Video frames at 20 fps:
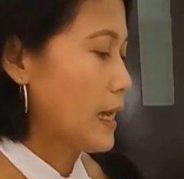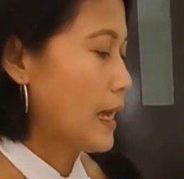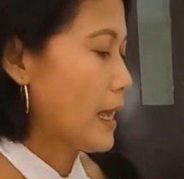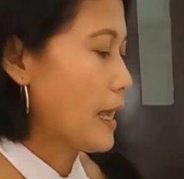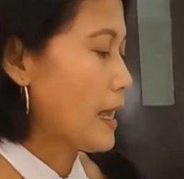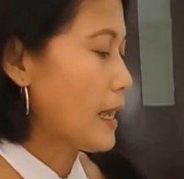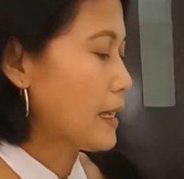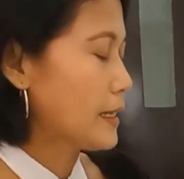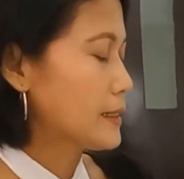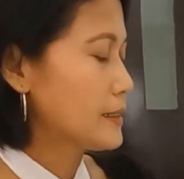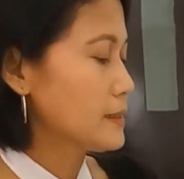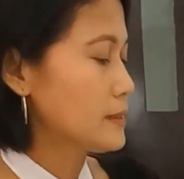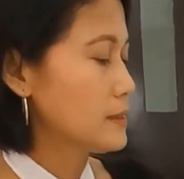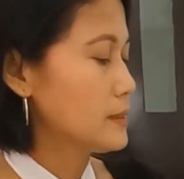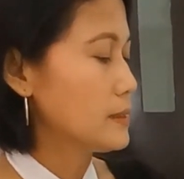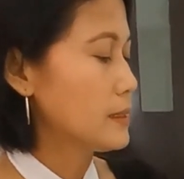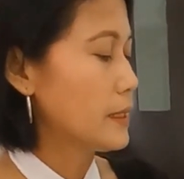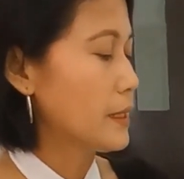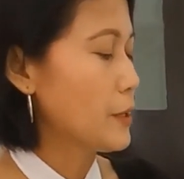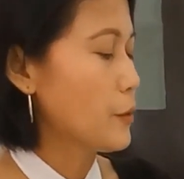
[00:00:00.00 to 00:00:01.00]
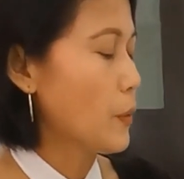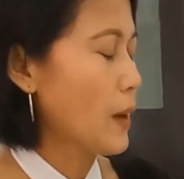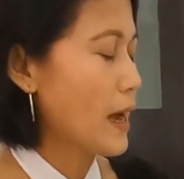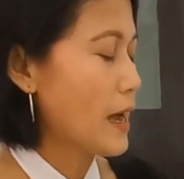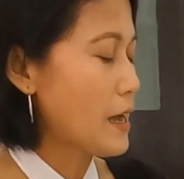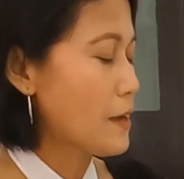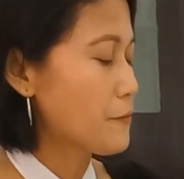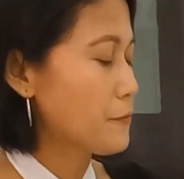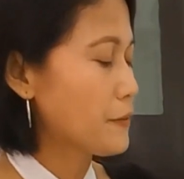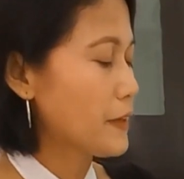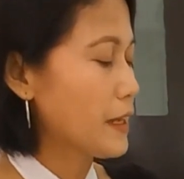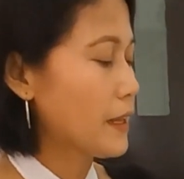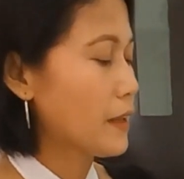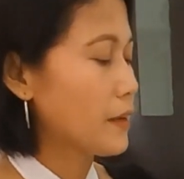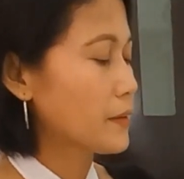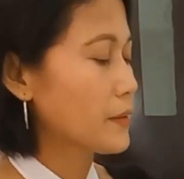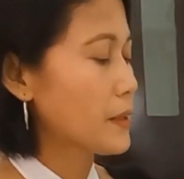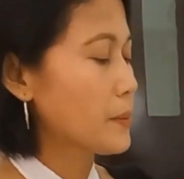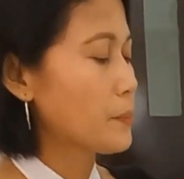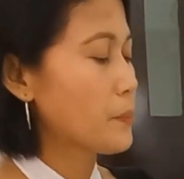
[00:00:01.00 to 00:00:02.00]
And you have in
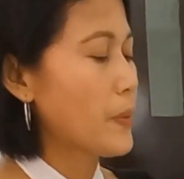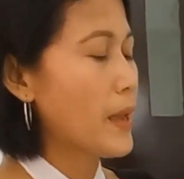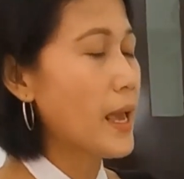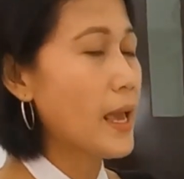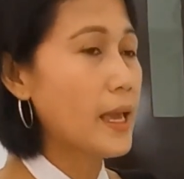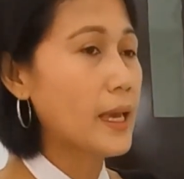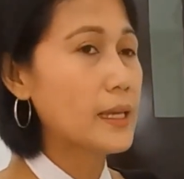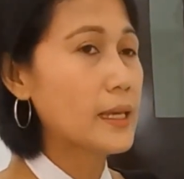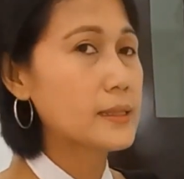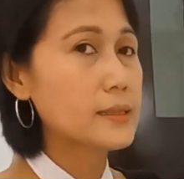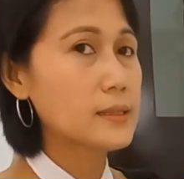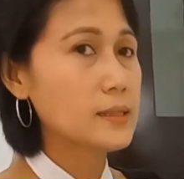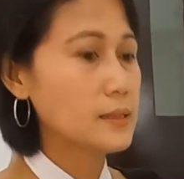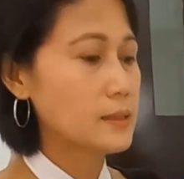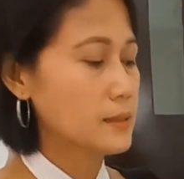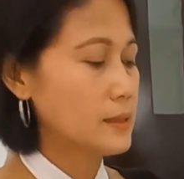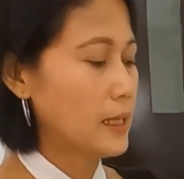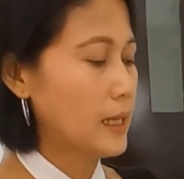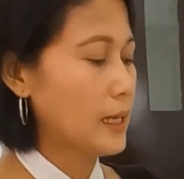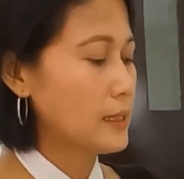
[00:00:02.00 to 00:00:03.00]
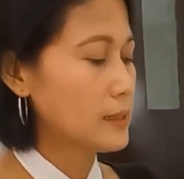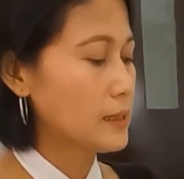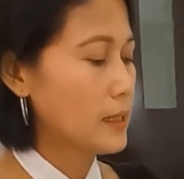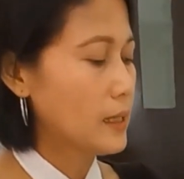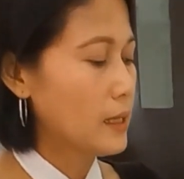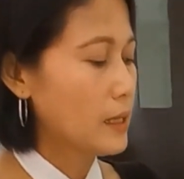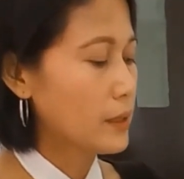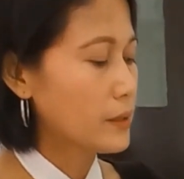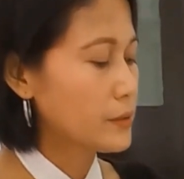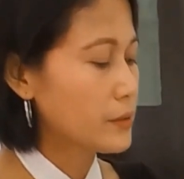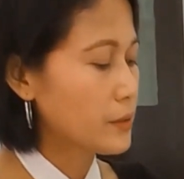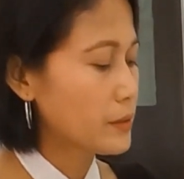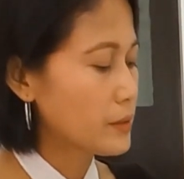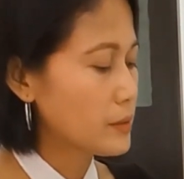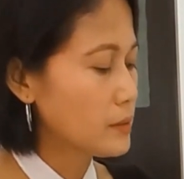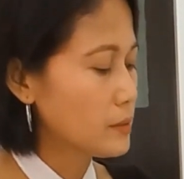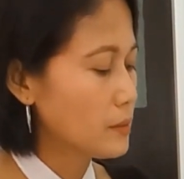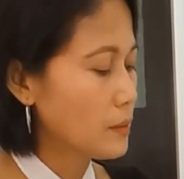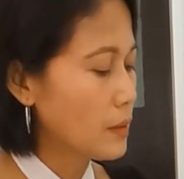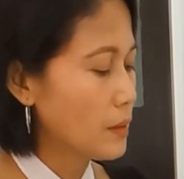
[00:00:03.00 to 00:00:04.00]
here the pen that
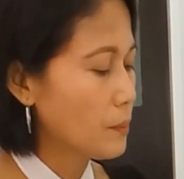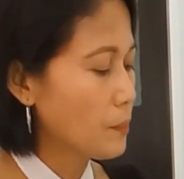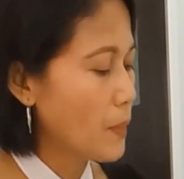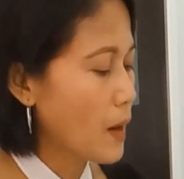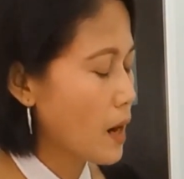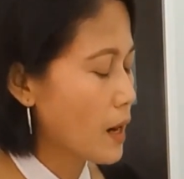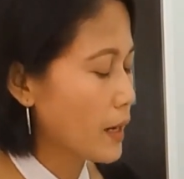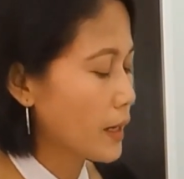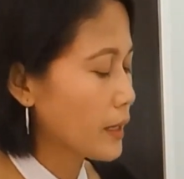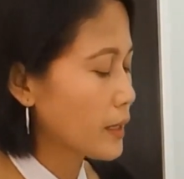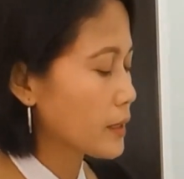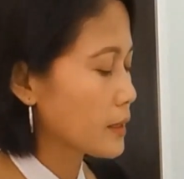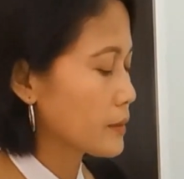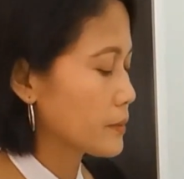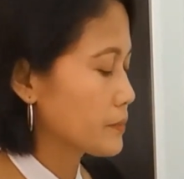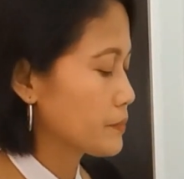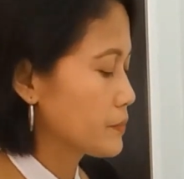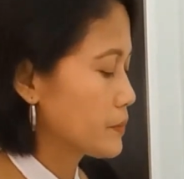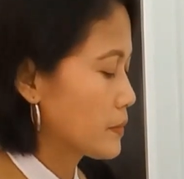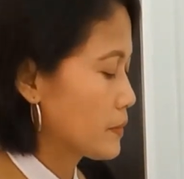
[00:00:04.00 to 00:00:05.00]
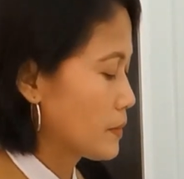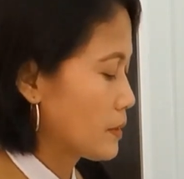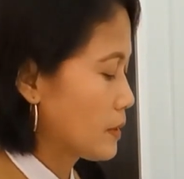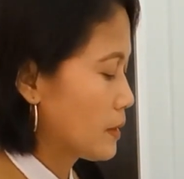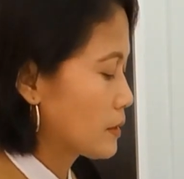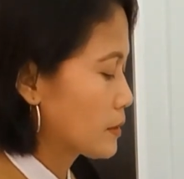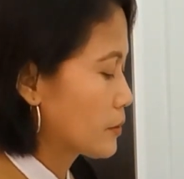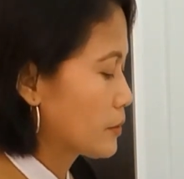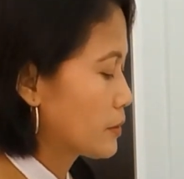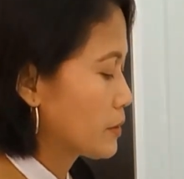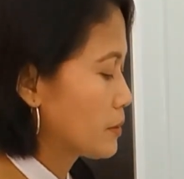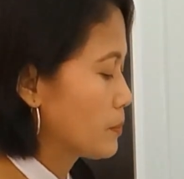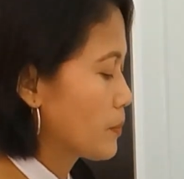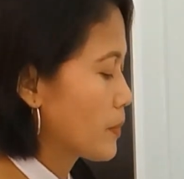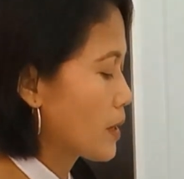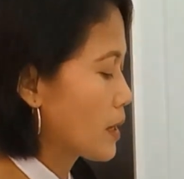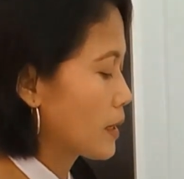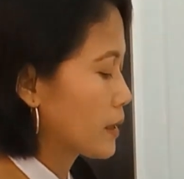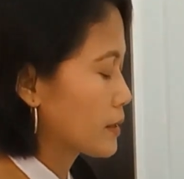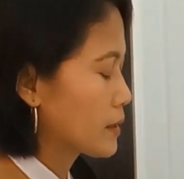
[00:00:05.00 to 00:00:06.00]
could mark
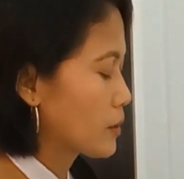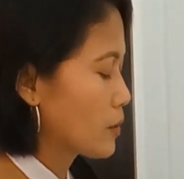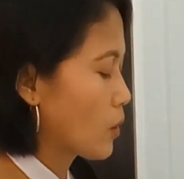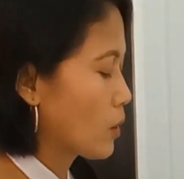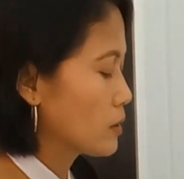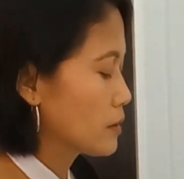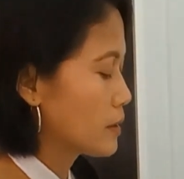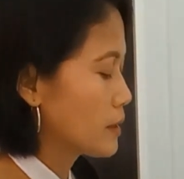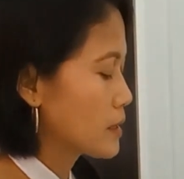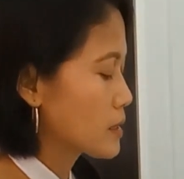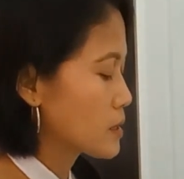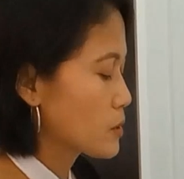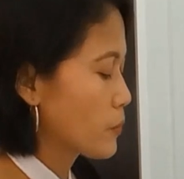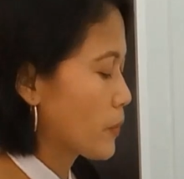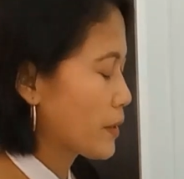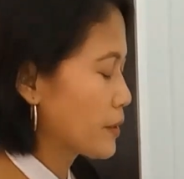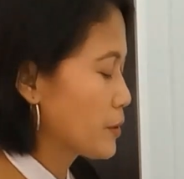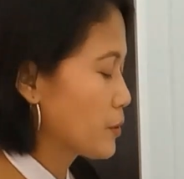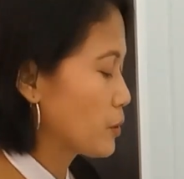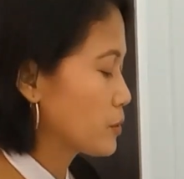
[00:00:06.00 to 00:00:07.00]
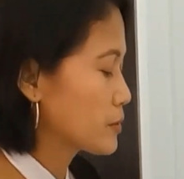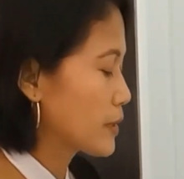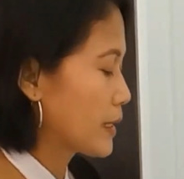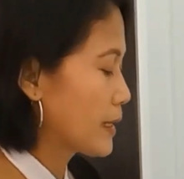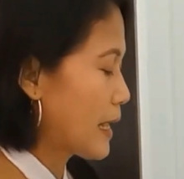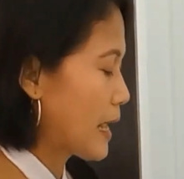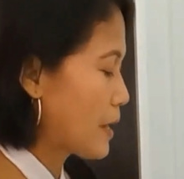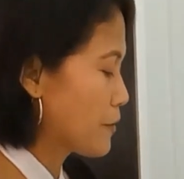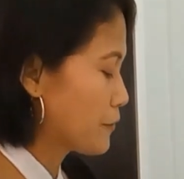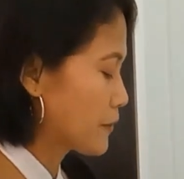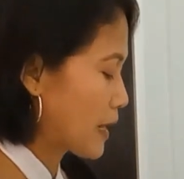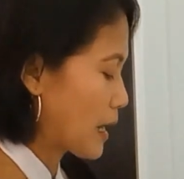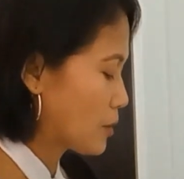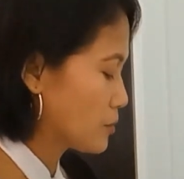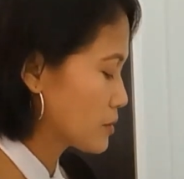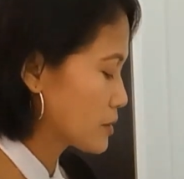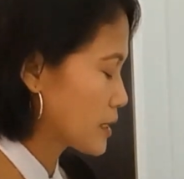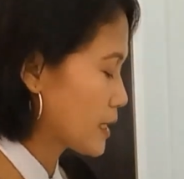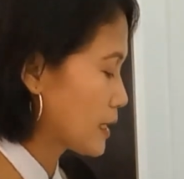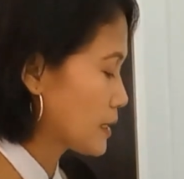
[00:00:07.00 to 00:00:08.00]
the colonies where you already have
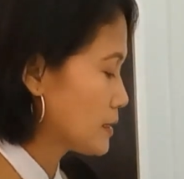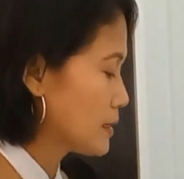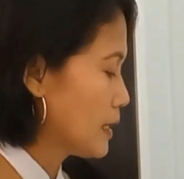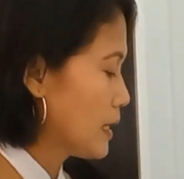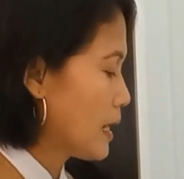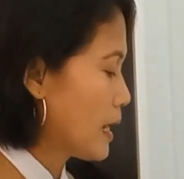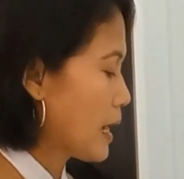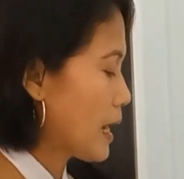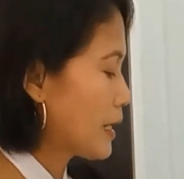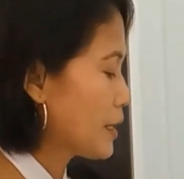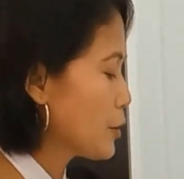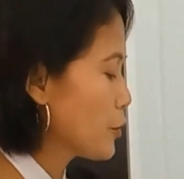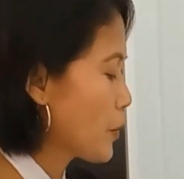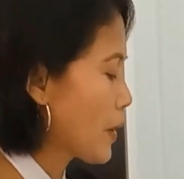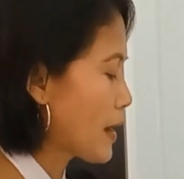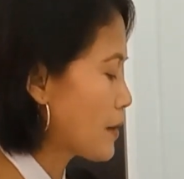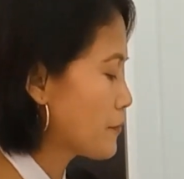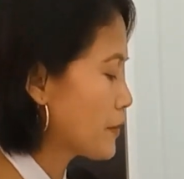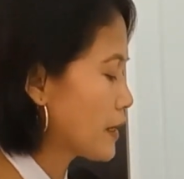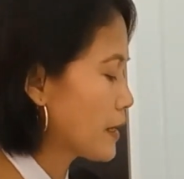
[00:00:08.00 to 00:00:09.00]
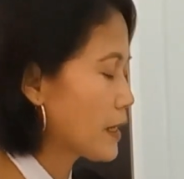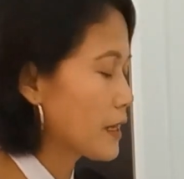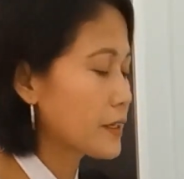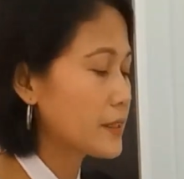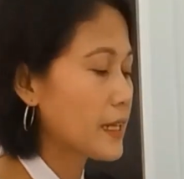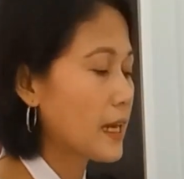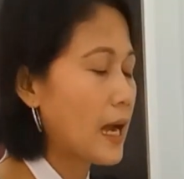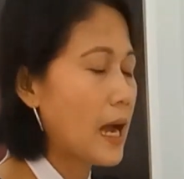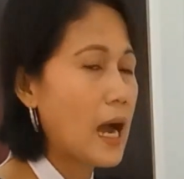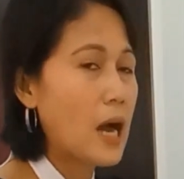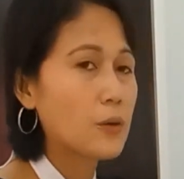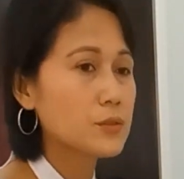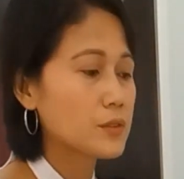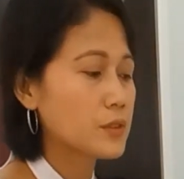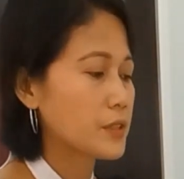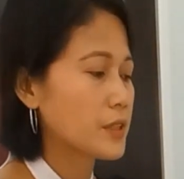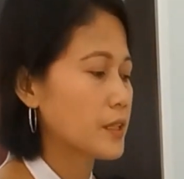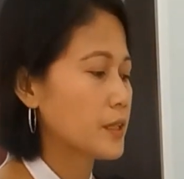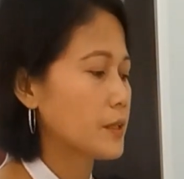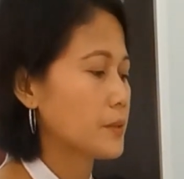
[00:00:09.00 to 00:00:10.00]
counted, and you have in here the
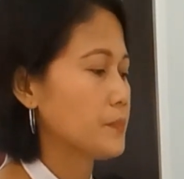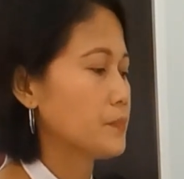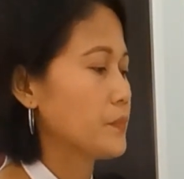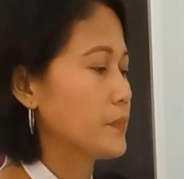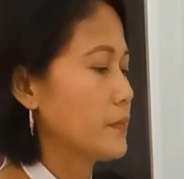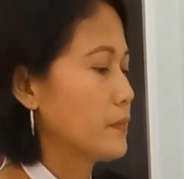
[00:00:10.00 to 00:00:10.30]
counter.